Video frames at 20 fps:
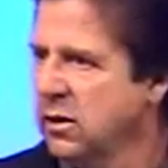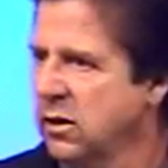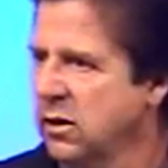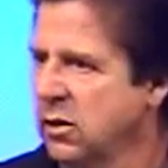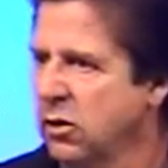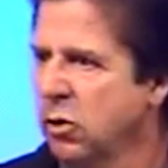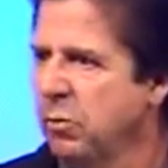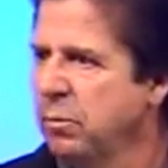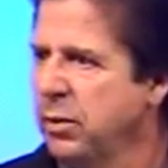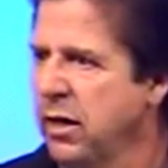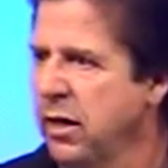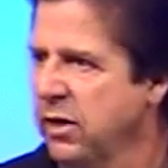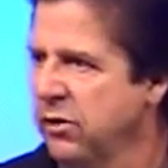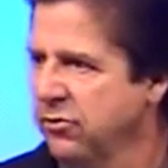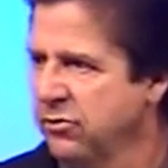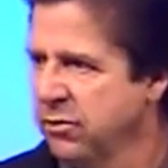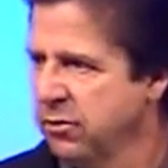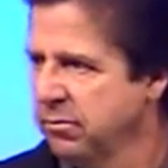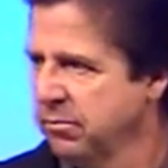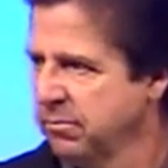No
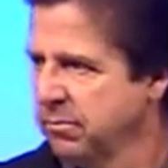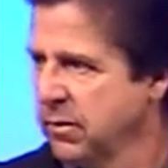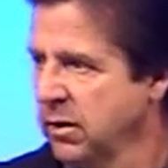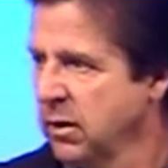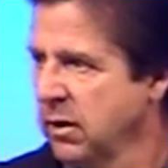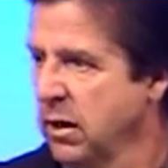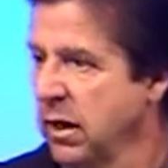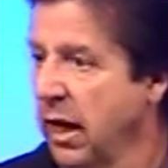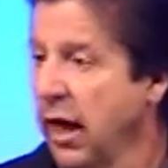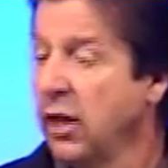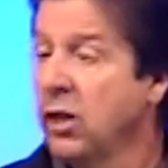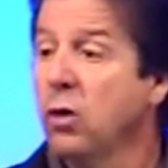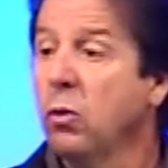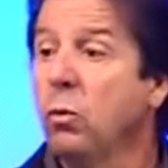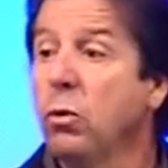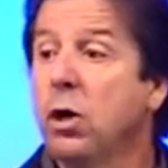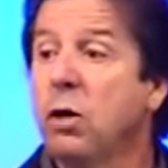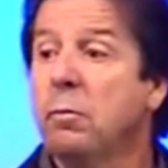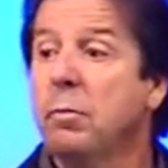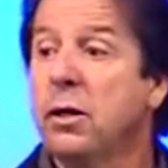peace. And there
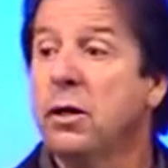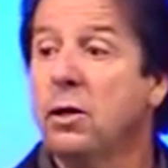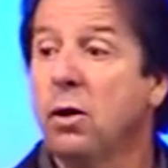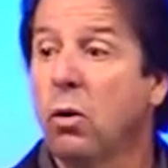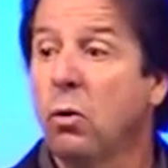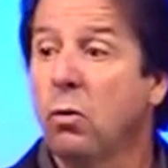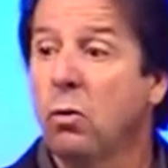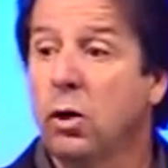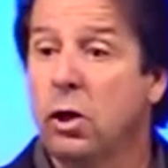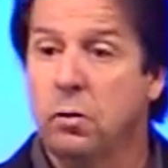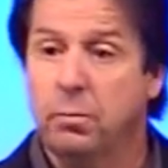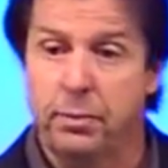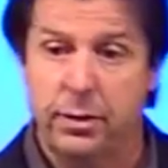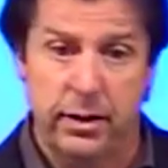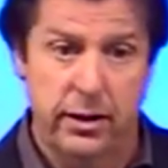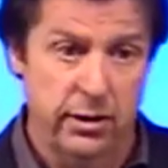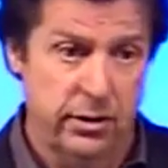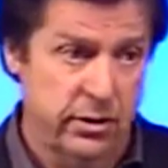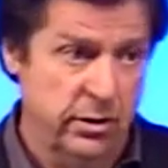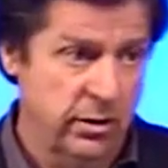will be no real
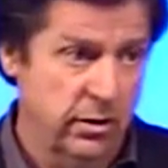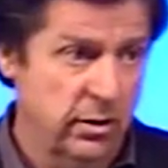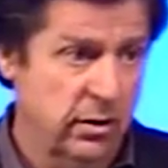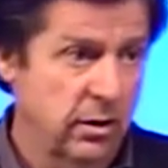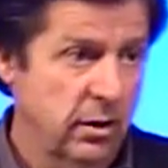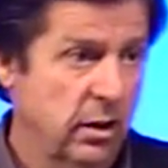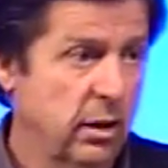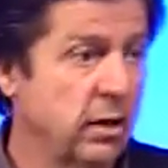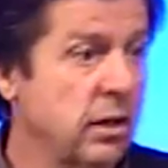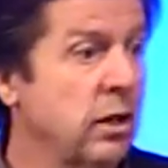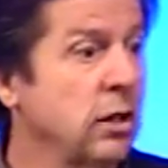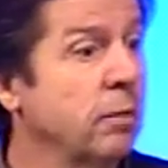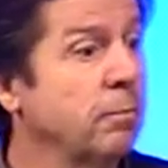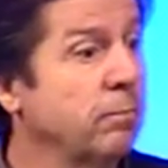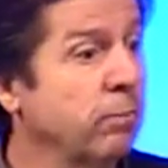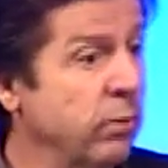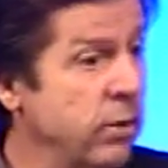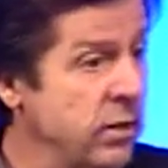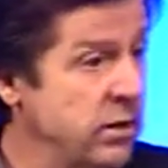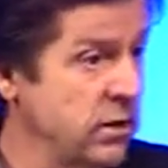peace until the
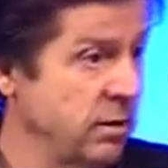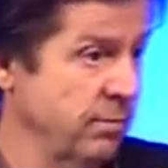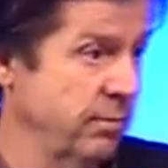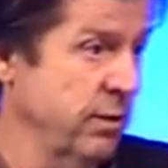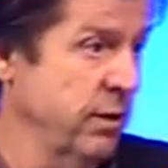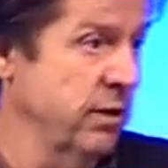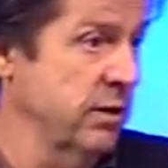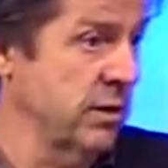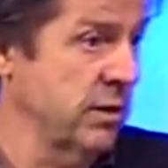Prince of Peace